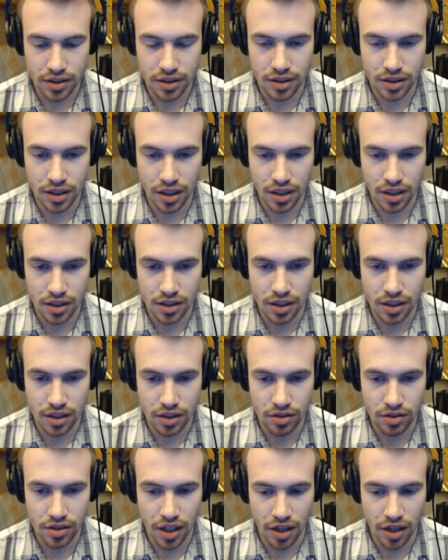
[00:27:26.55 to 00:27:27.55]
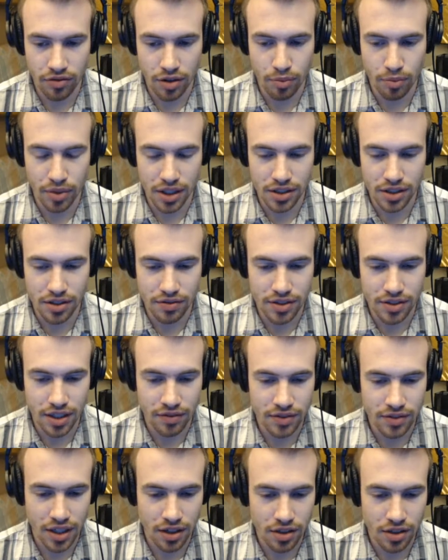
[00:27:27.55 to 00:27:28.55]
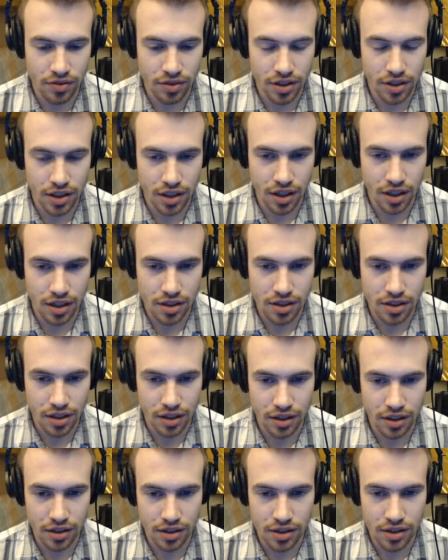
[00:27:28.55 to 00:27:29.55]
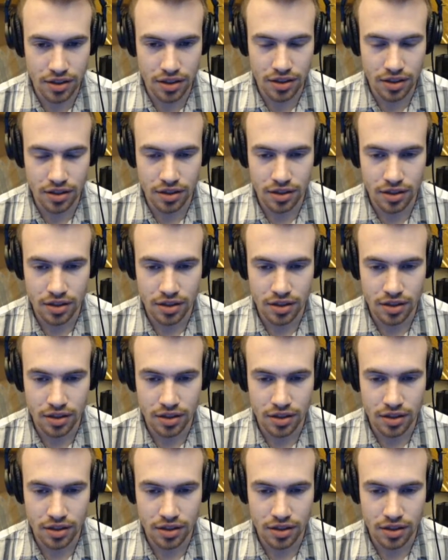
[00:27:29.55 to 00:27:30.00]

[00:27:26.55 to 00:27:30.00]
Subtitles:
to continue to have a bunch of subtitles for it constantly in the scene.